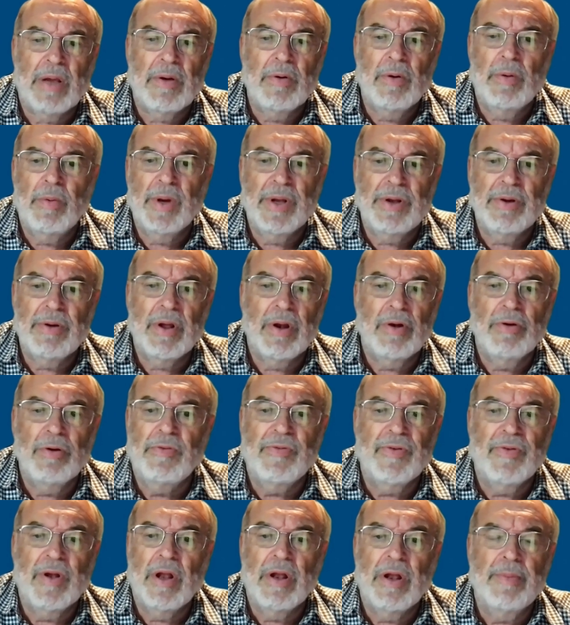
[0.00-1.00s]
Well, we're doing an
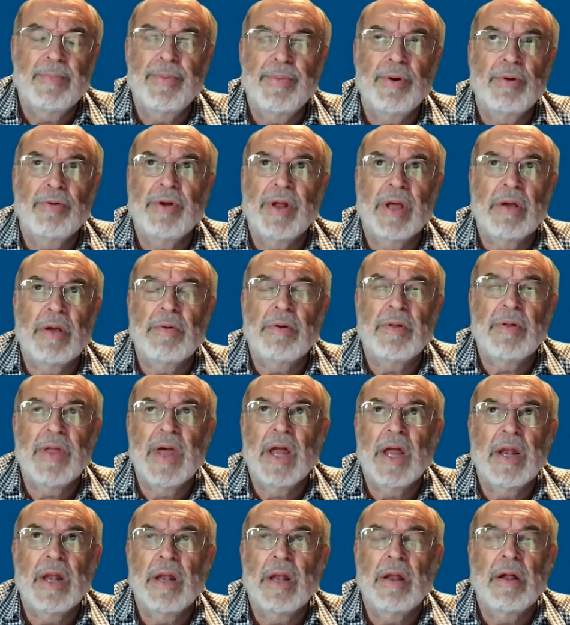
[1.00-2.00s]
awful lot of building
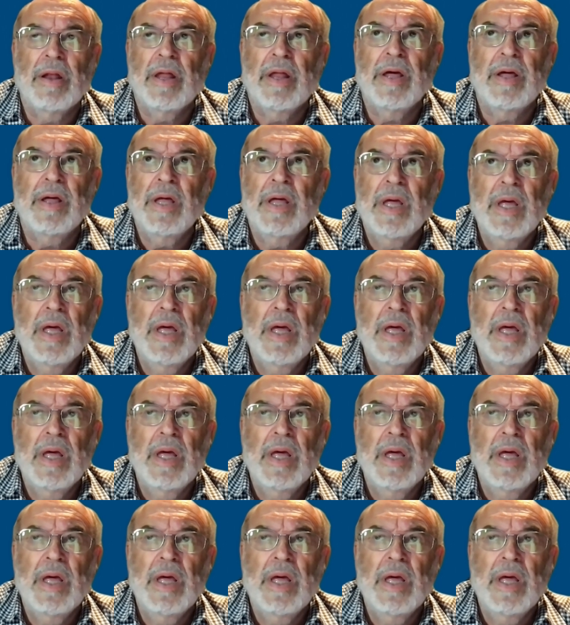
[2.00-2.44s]
without a lot of